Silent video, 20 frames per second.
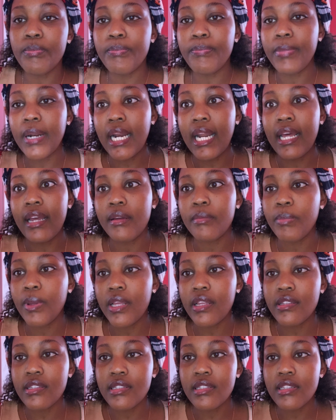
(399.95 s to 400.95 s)
black
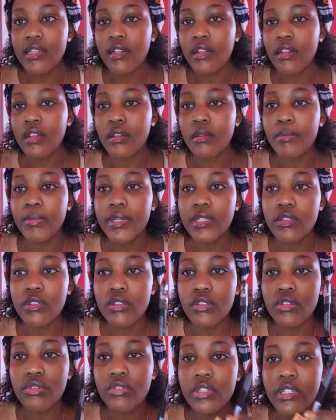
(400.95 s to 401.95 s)
pencil, but
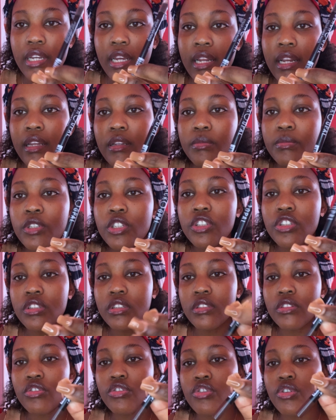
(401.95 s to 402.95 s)
today let me
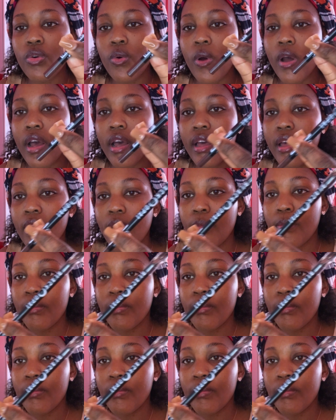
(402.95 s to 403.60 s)
just try